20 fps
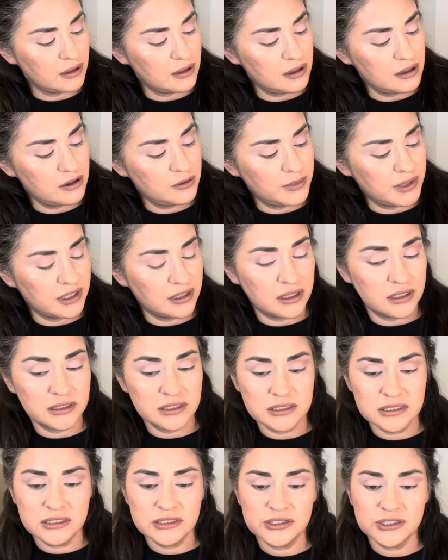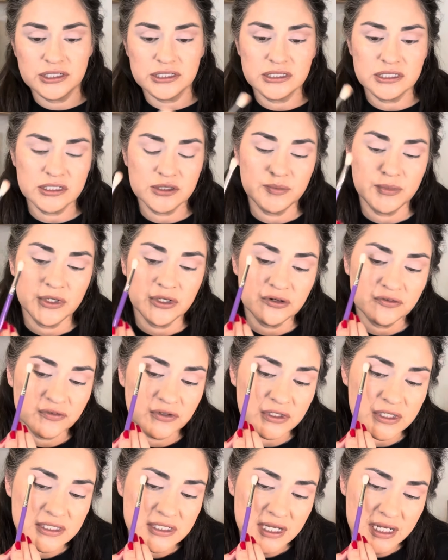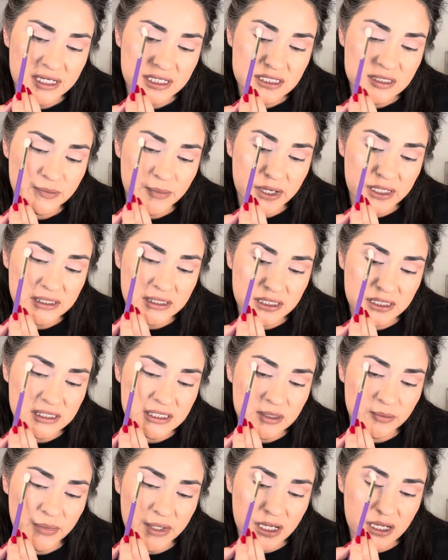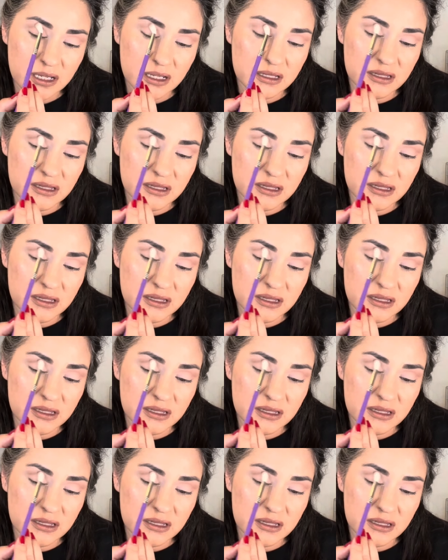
Oh my God, this is just as beautiful as I expected it to be.